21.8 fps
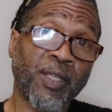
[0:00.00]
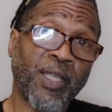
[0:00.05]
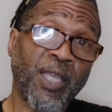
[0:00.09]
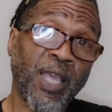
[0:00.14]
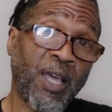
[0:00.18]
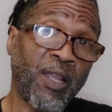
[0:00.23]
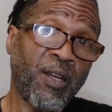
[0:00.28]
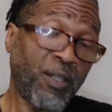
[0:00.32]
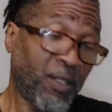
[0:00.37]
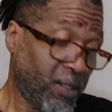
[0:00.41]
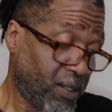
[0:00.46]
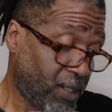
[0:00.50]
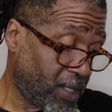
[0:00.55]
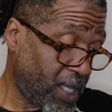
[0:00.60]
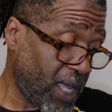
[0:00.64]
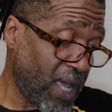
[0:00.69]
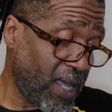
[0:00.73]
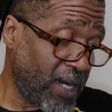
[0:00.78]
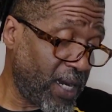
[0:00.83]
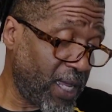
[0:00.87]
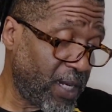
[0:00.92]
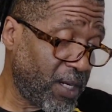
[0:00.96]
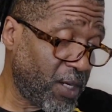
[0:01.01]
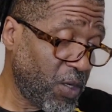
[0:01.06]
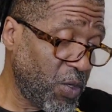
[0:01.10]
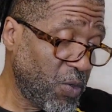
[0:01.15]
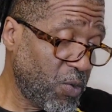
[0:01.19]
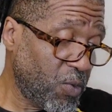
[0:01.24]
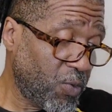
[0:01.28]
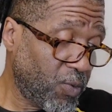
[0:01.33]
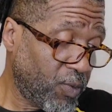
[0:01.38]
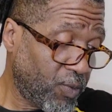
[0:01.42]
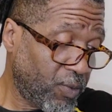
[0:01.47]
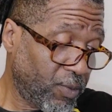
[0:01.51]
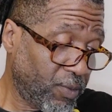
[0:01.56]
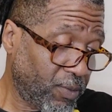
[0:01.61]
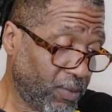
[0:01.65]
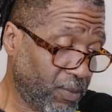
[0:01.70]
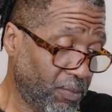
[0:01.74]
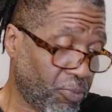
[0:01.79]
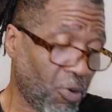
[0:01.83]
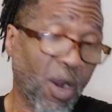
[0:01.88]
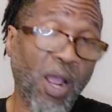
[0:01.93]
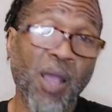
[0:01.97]
Counting that dude.
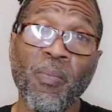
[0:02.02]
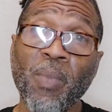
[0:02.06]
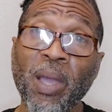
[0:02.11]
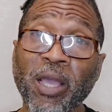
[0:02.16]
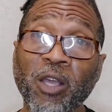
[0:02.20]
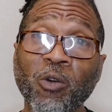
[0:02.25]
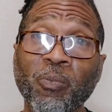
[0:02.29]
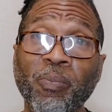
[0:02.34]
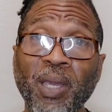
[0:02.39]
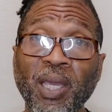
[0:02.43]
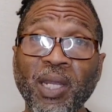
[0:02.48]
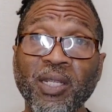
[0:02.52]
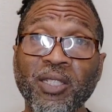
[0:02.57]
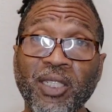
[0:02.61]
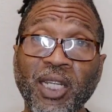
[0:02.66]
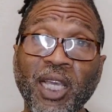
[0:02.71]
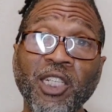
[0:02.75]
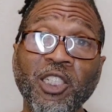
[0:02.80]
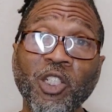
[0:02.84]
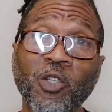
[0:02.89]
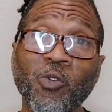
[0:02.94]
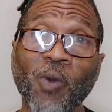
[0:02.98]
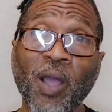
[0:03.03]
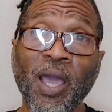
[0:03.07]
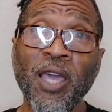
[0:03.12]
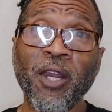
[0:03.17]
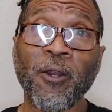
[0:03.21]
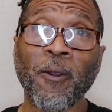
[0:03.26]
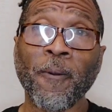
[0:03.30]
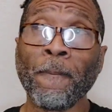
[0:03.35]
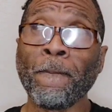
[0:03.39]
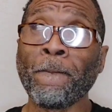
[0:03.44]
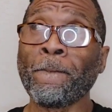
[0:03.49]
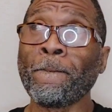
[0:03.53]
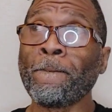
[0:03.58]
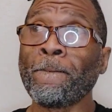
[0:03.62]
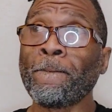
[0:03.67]
Brian Michael Bendis, that's the writer.